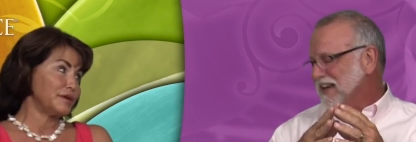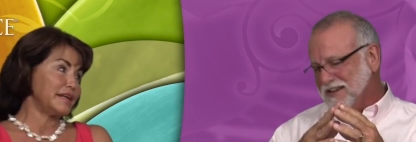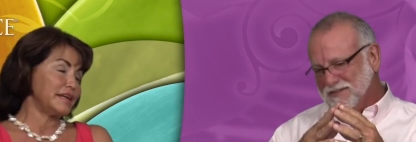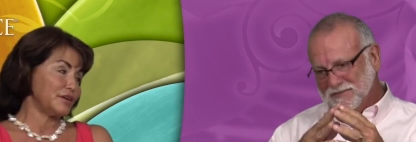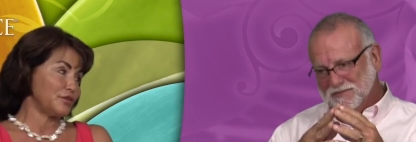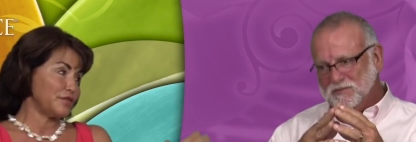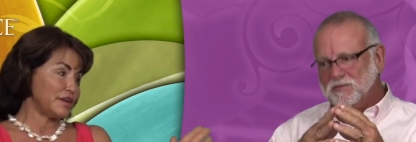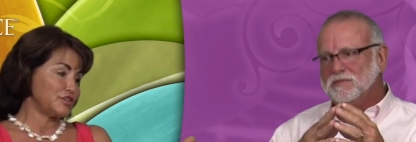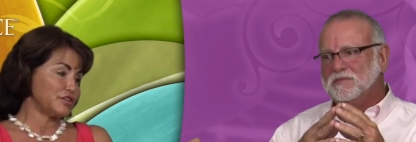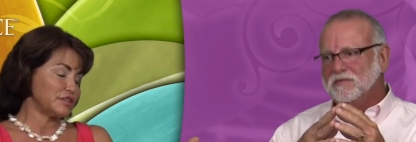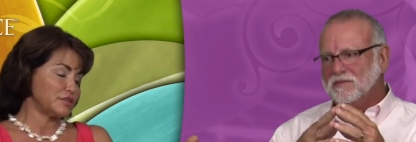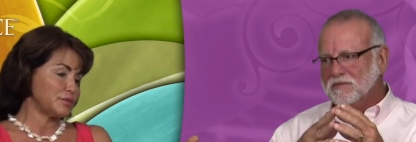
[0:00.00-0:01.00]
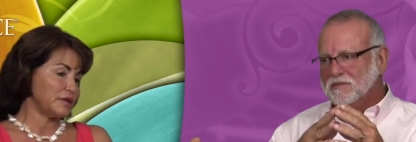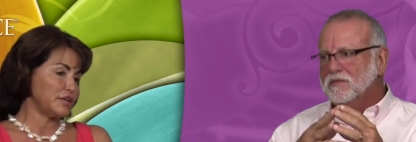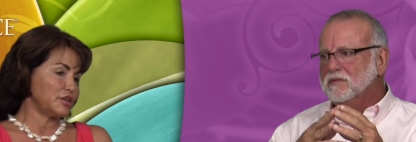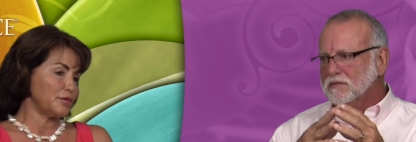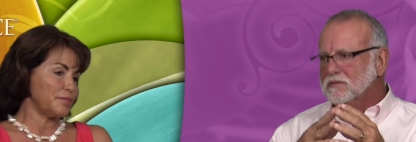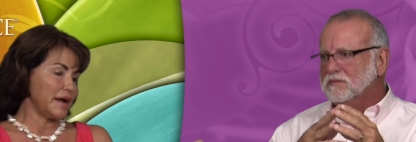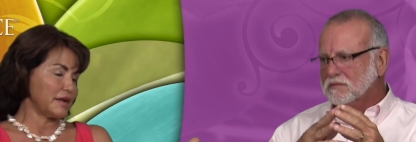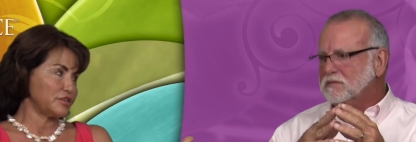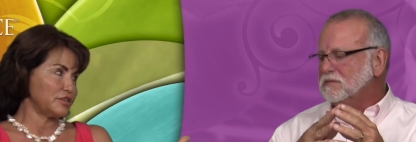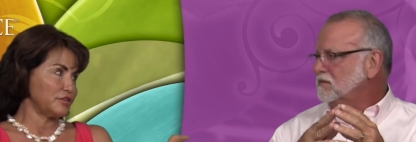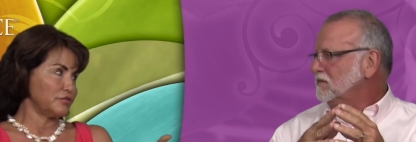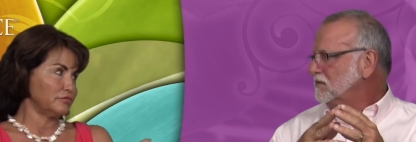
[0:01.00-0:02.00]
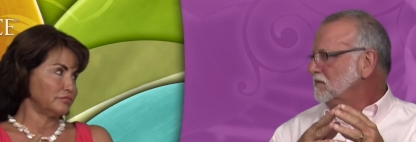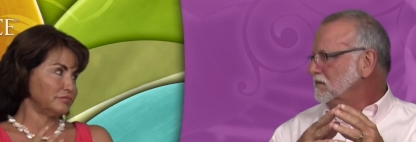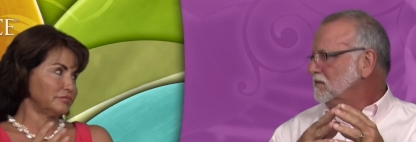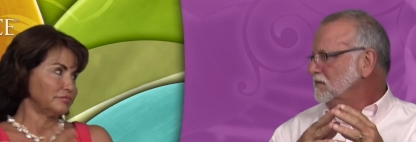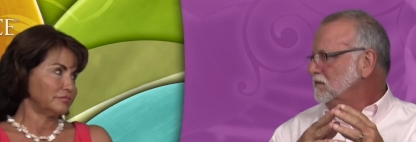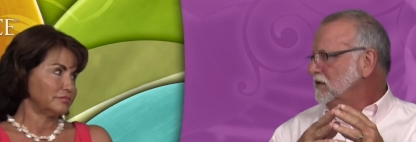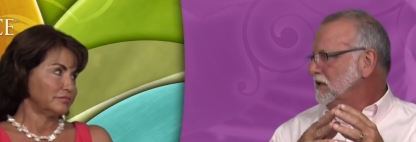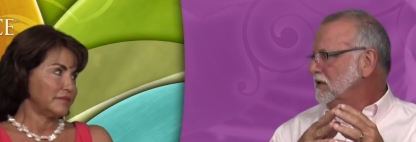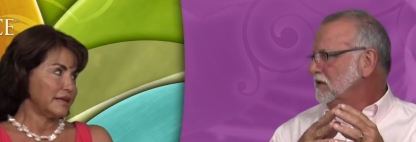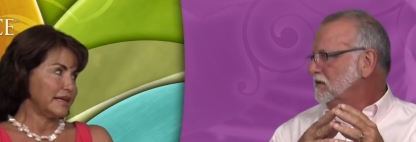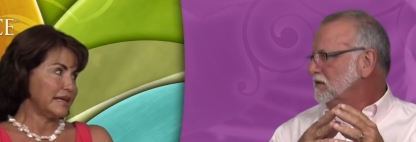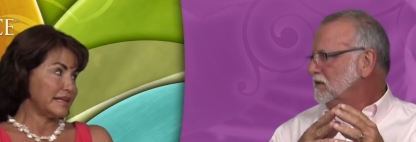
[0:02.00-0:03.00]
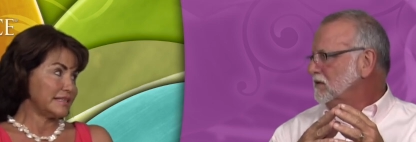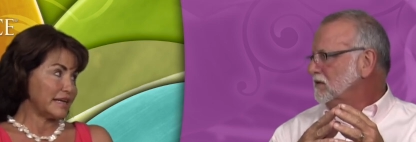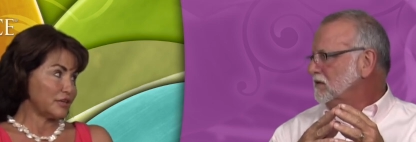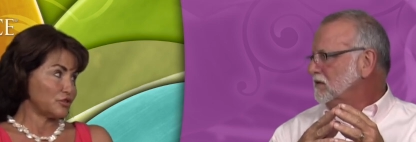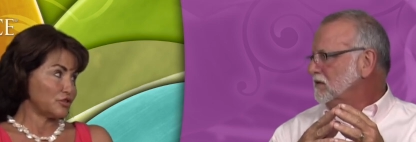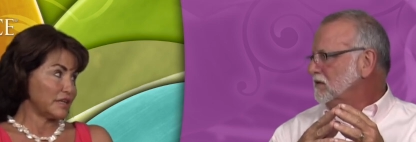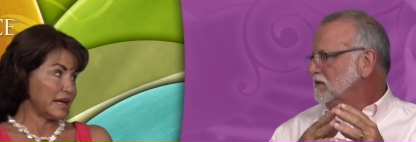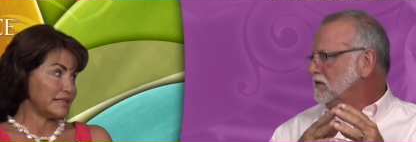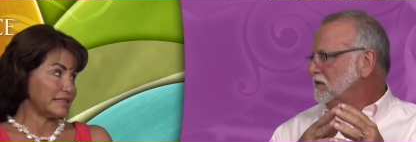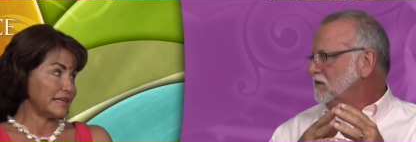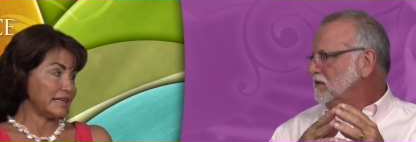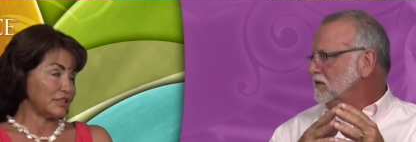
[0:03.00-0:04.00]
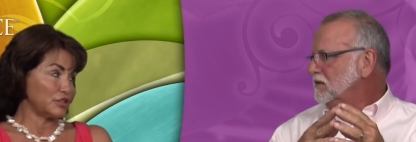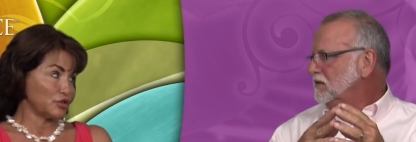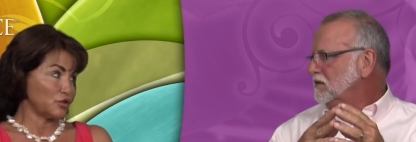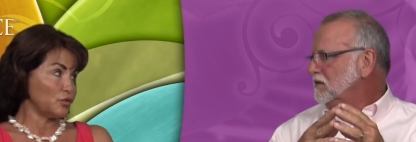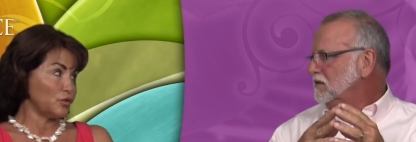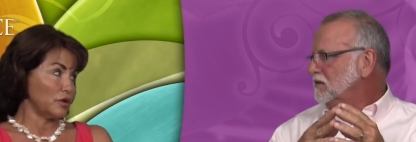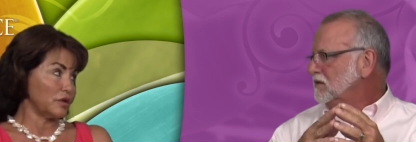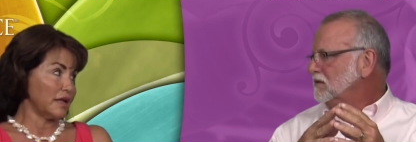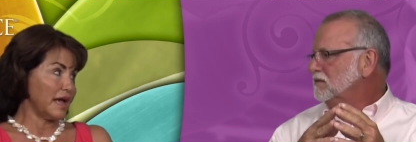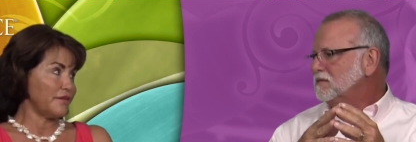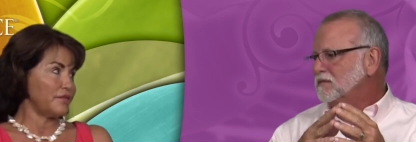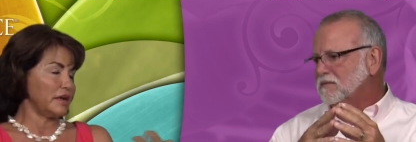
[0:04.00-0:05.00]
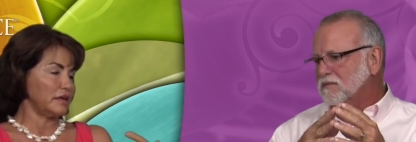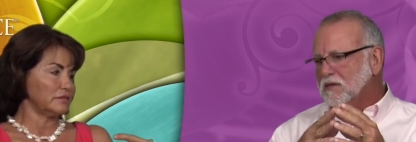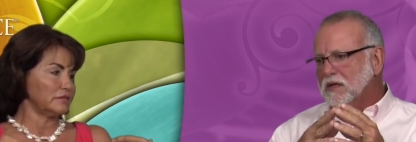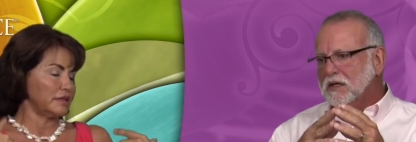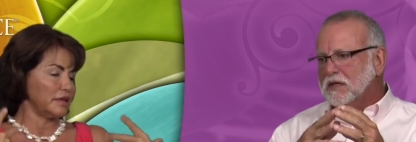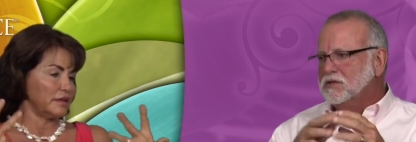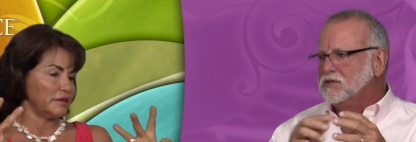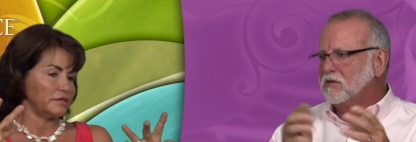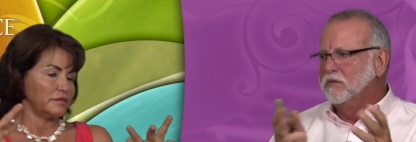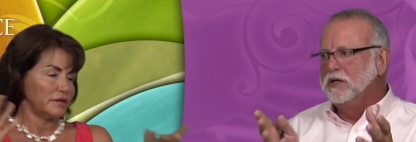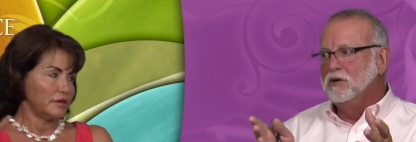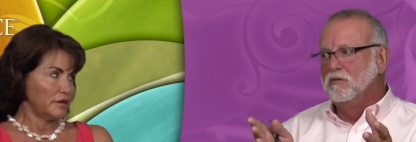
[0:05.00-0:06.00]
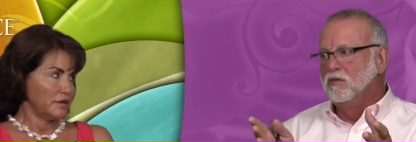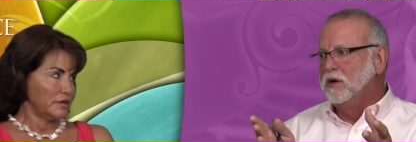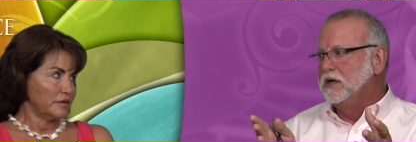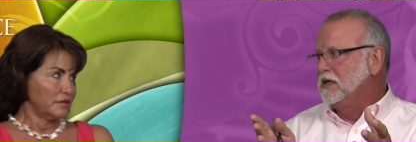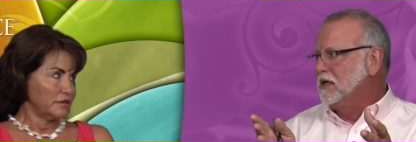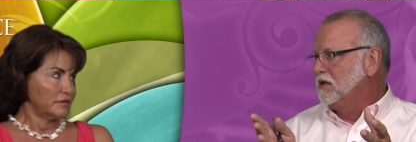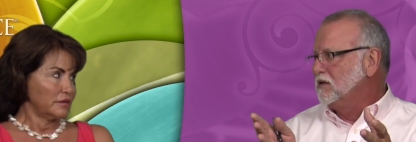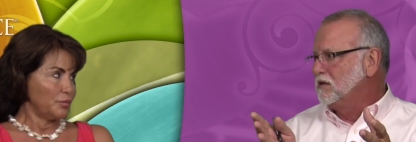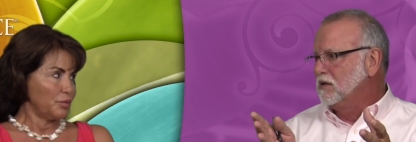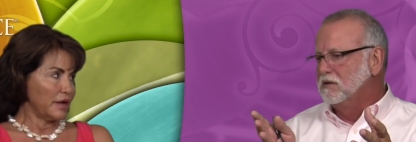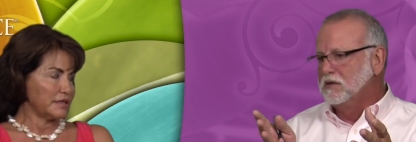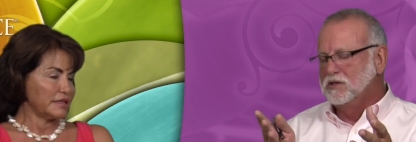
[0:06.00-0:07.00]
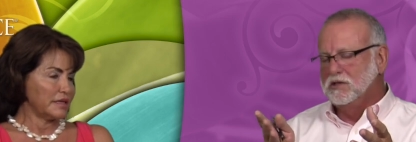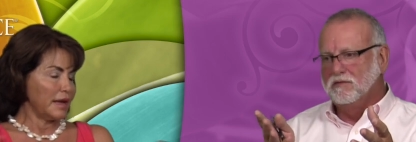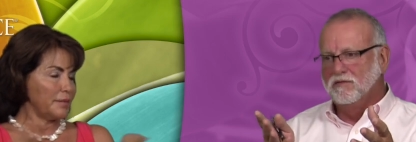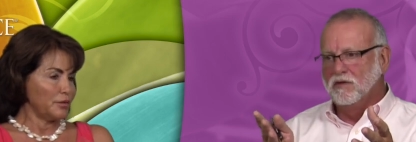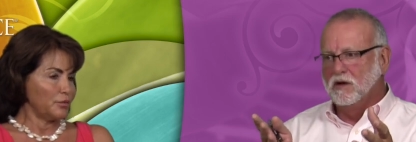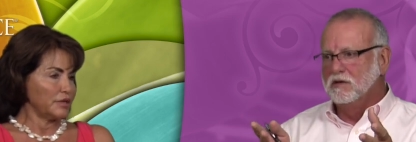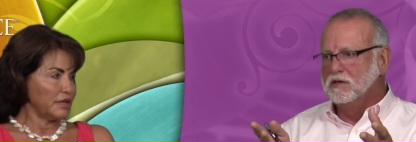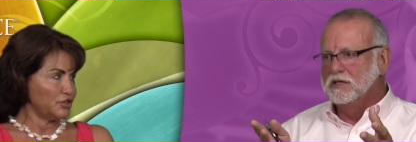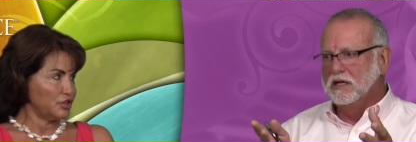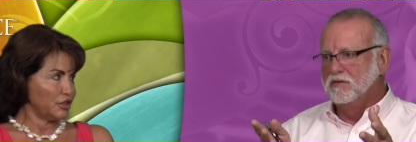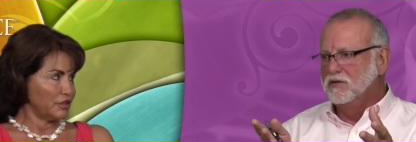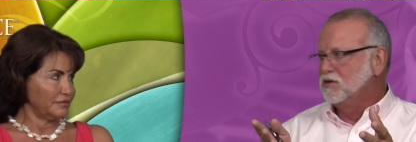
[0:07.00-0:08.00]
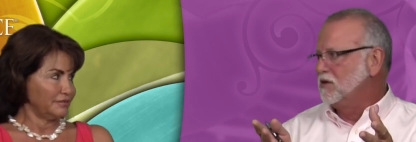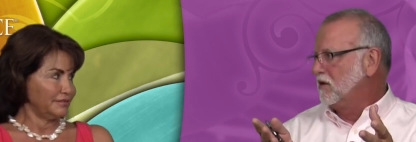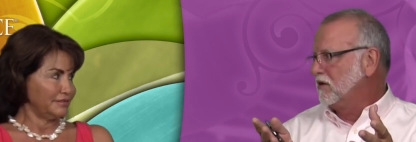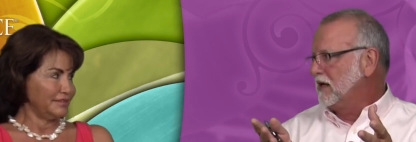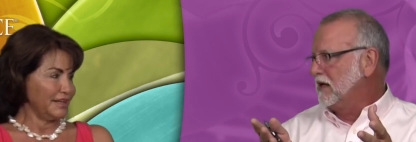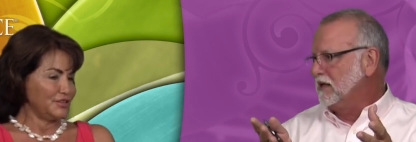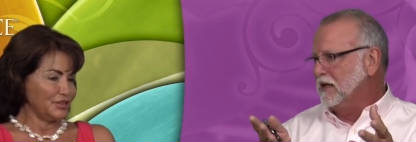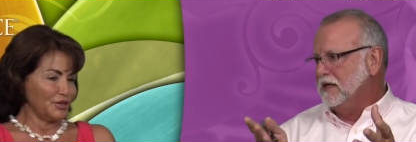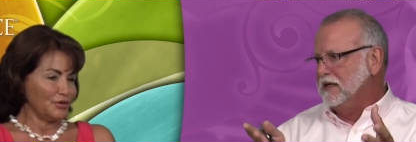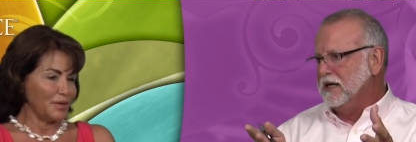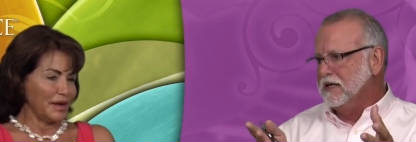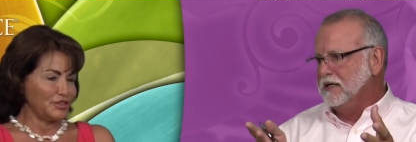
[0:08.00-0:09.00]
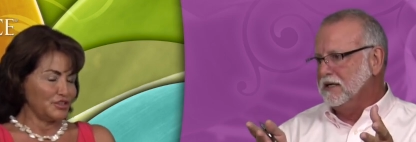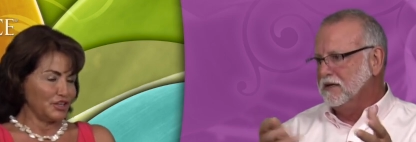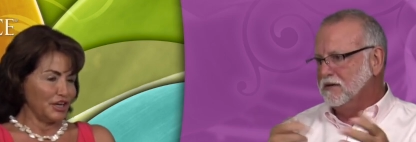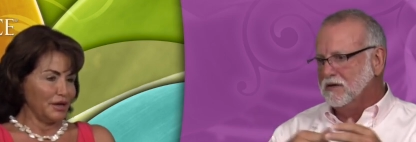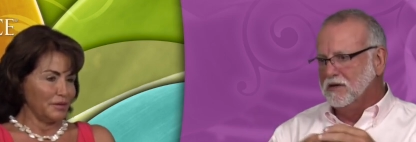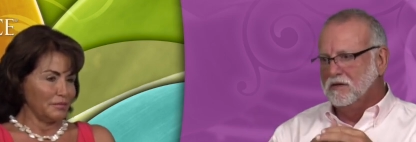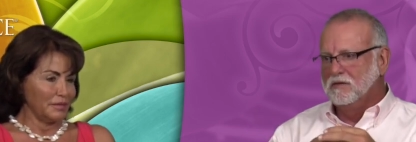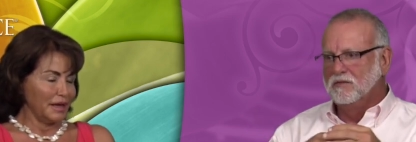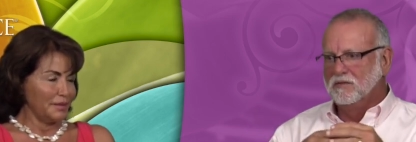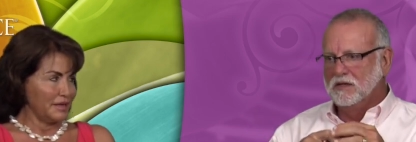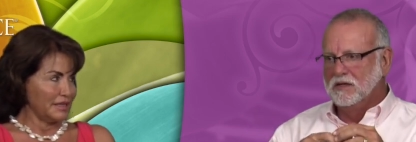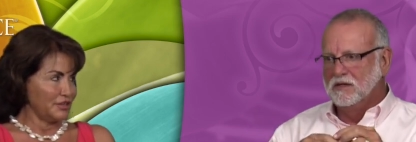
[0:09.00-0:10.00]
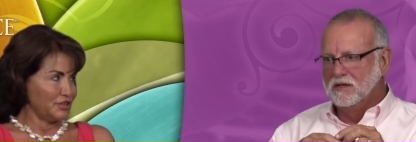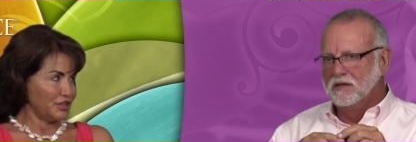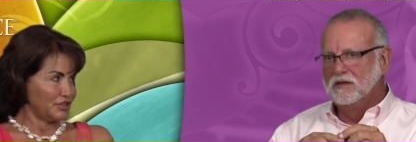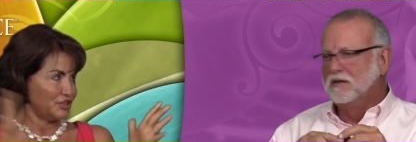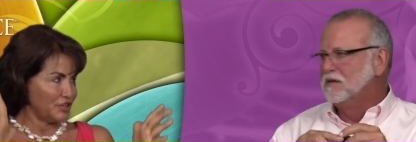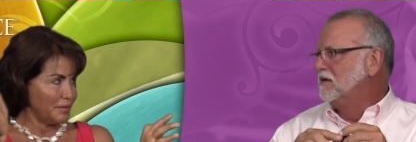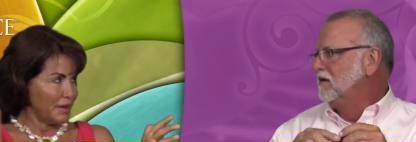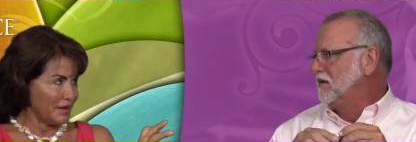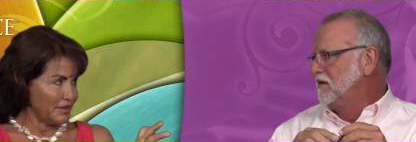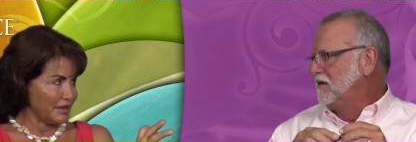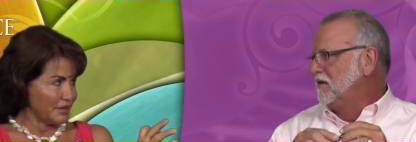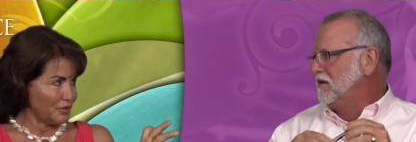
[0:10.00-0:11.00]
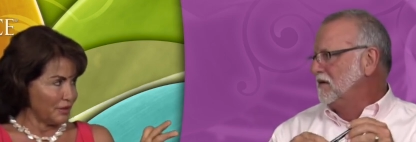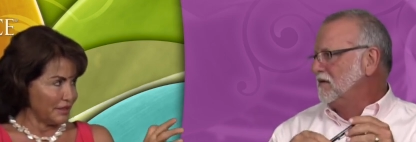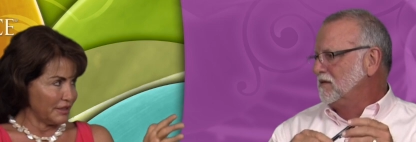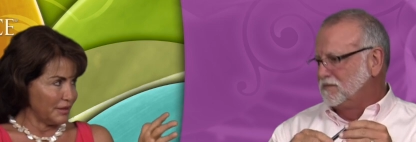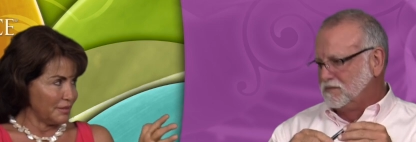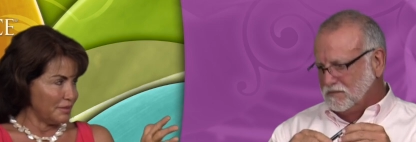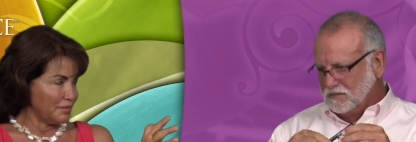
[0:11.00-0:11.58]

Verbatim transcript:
Speaker 1: We need interventions. We need to go back to kids exercising in school, having the
Speaker 2: so many overweight kids.
Speaker 1: The president, I mean, well, they television all day. They took away gym. I mean, they took gym out of the curriculum